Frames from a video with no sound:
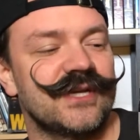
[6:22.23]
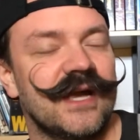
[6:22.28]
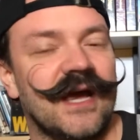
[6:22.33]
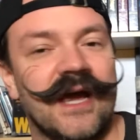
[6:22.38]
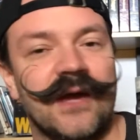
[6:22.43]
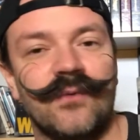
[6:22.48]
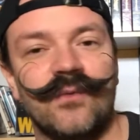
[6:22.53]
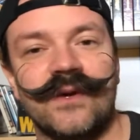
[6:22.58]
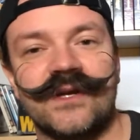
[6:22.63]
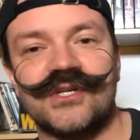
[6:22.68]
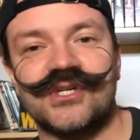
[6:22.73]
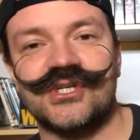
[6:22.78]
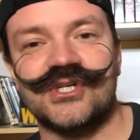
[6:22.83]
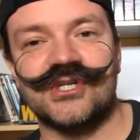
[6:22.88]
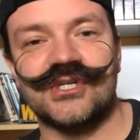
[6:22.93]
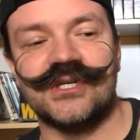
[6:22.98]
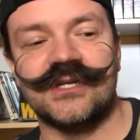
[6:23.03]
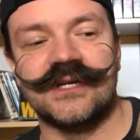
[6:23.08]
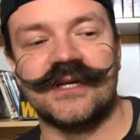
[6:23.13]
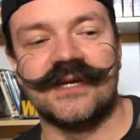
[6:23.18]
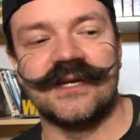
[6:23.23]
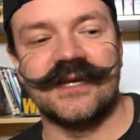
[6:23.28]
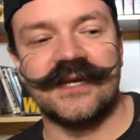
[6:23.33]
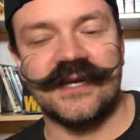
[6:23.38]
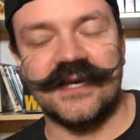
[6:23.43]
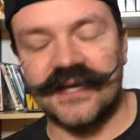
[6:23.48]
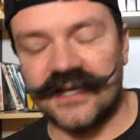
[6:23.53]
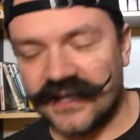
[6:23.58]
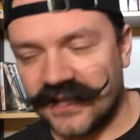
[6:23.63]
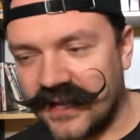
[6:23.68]
I wish
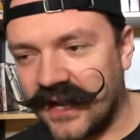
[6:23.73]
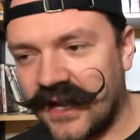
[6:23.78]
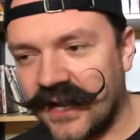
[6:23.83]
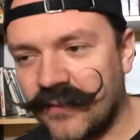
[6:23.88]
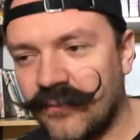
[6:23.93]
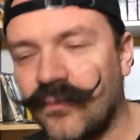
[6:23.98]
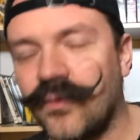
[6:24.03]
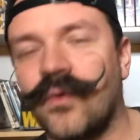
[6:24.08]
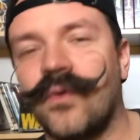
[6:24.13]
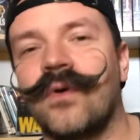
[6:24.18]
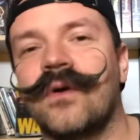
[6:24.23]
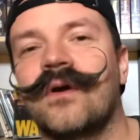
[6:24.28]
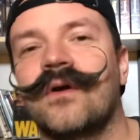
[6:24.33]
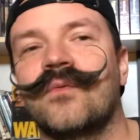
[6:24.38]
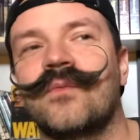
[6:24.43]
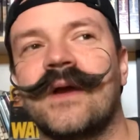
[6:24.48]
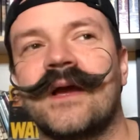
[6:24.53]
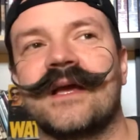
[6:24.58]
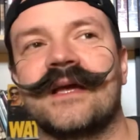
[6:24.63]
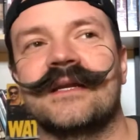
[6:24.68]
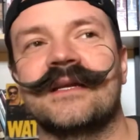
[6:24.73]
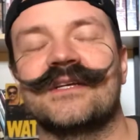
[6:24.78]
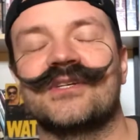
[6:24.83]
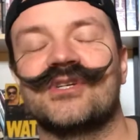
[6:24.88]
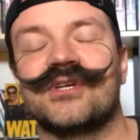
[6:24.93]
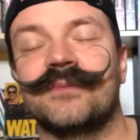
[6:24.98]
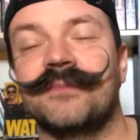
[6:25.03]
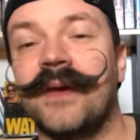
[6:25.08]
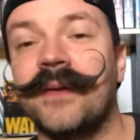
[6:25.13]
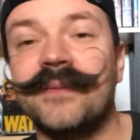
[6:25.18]
it got more
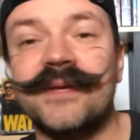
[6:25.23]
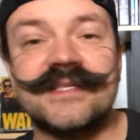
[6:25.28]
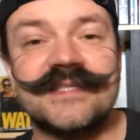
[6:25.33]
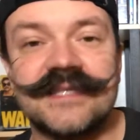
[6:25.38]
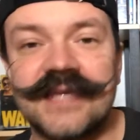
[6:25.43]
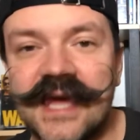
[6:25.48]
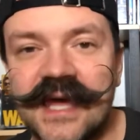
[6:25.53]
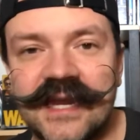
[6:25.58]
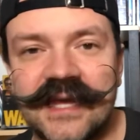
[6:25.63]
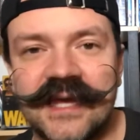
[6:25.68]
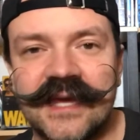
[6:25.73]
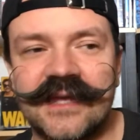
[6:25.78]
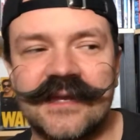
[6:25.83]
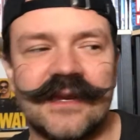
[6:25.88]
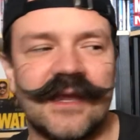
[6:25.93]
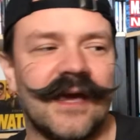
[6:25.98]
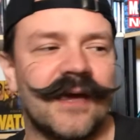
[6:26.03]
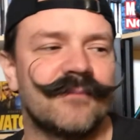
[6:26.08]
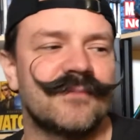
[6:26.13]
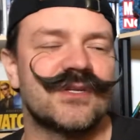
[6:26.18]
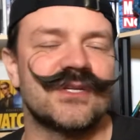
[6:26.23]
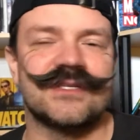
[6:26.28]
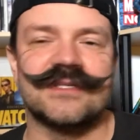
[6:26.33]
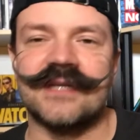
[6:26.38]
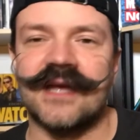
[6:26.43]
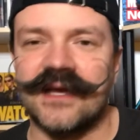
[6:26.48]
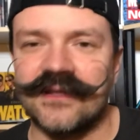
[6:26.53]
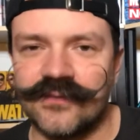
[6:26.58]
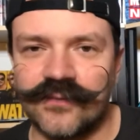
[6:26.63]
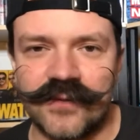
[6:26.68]
recognition. Maybe it's getting it, and I'm just
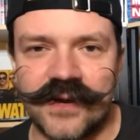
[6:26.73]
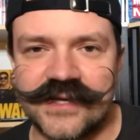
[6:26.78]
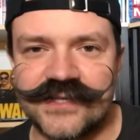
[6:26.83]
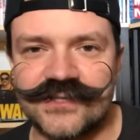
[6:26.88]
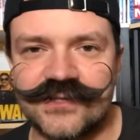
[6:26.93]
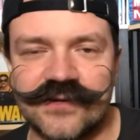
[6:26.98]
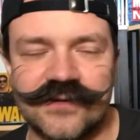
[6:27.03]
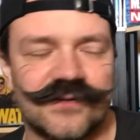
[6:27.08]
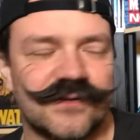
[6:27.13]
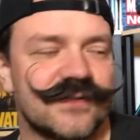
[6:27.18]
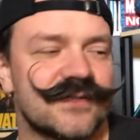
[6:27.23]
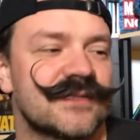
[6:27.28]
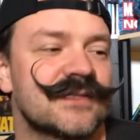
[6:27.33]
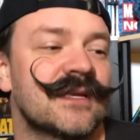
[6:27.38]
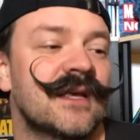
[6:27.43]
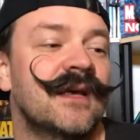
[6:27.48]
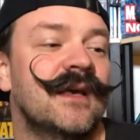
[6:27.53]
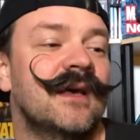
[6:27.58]
not in the right circles.